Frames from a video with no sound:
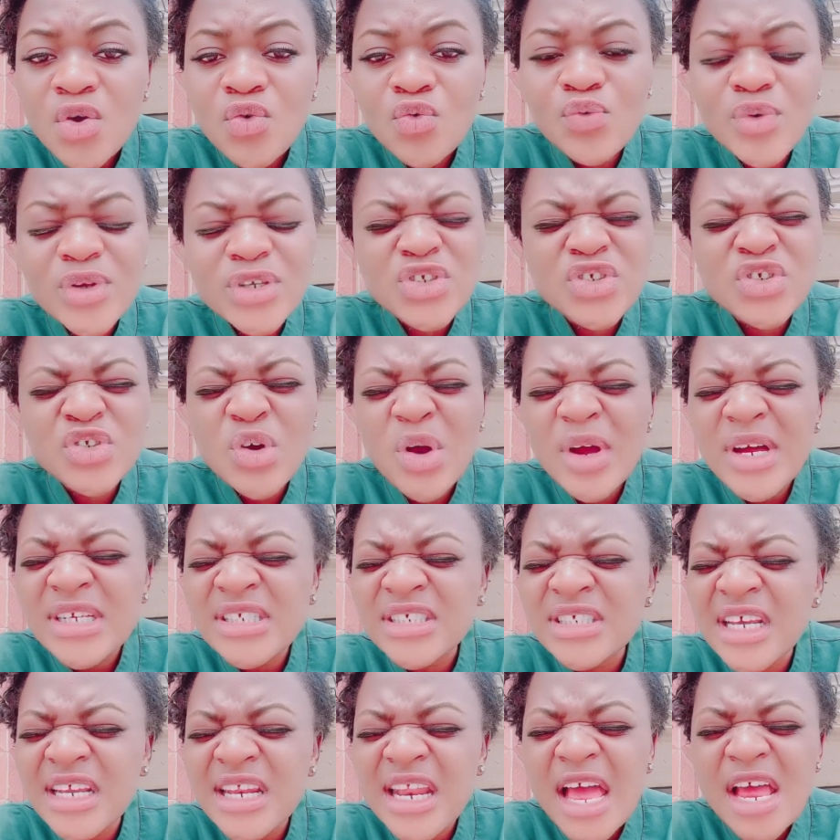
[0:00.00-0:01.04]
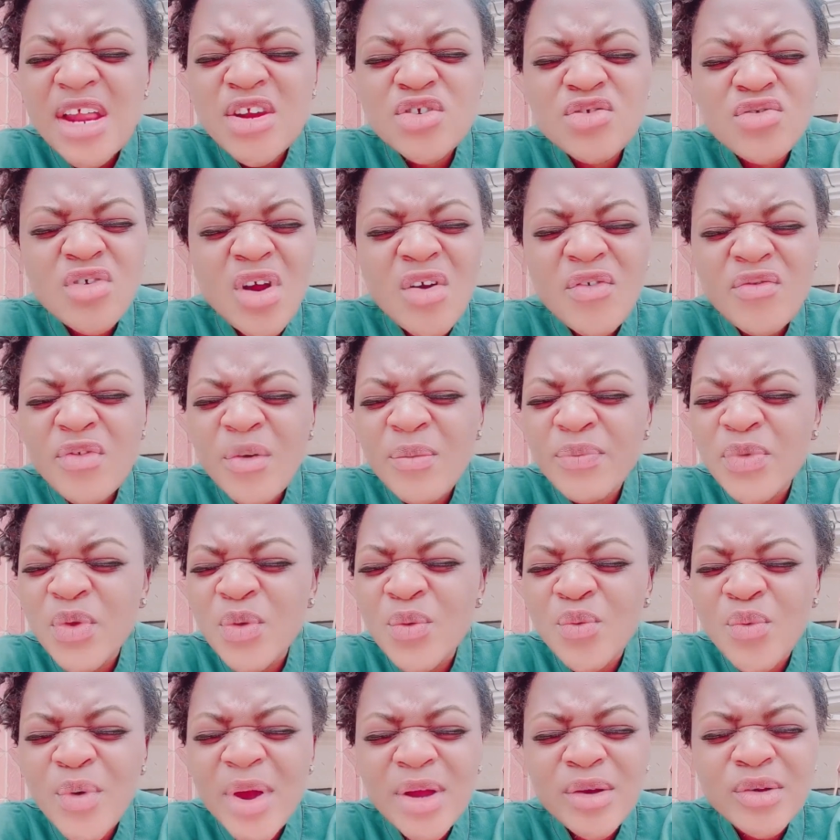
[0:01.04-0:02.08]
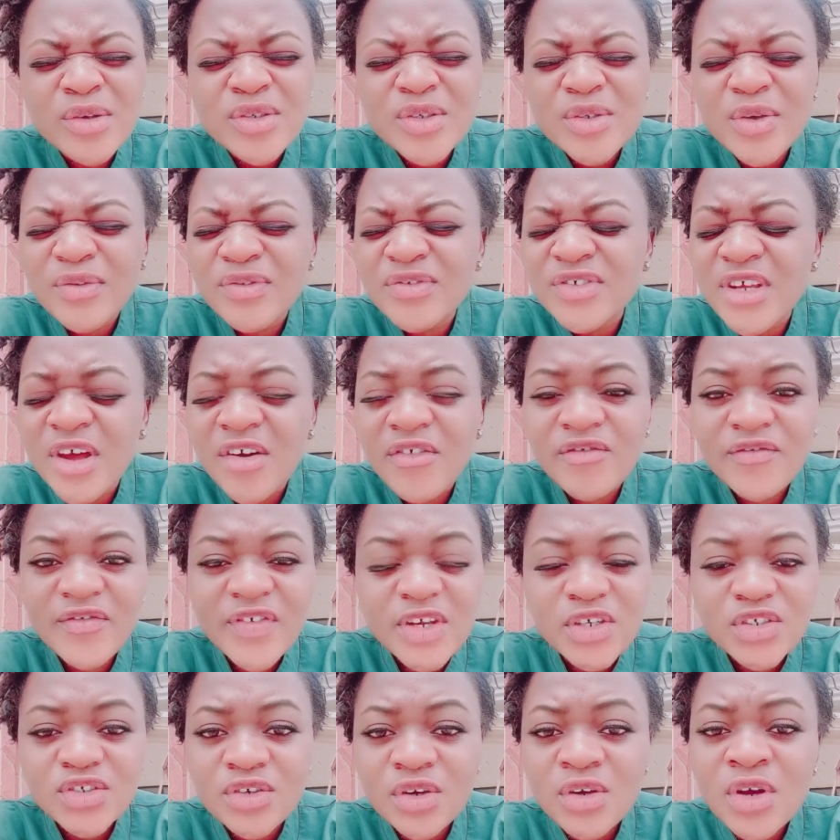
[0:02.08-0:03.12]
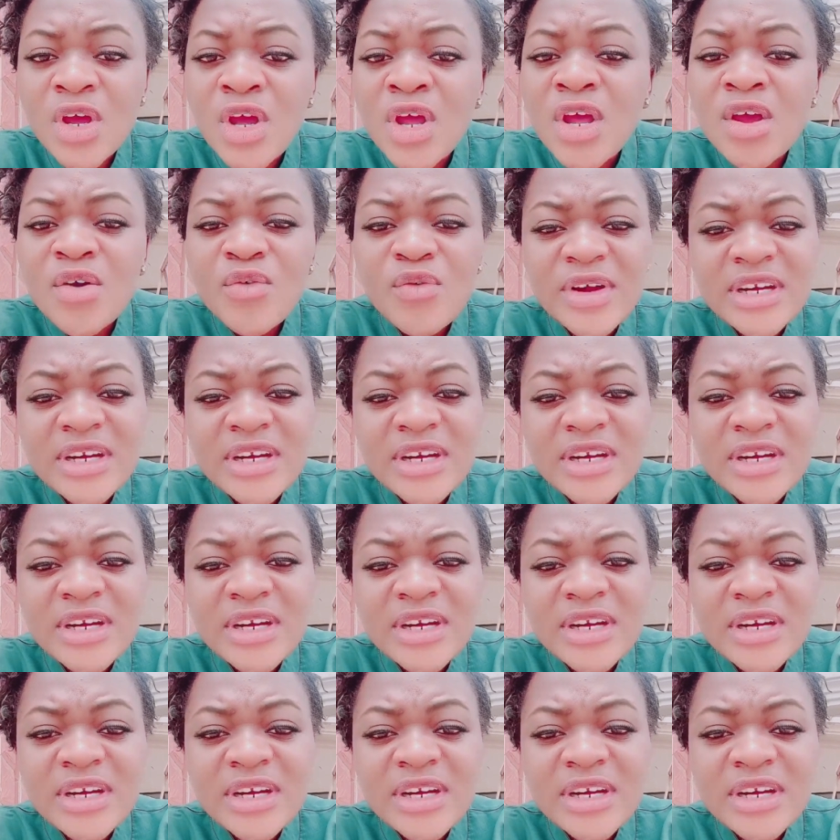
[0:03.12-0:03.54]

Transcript: With joy shall I draw from the wells of salvation.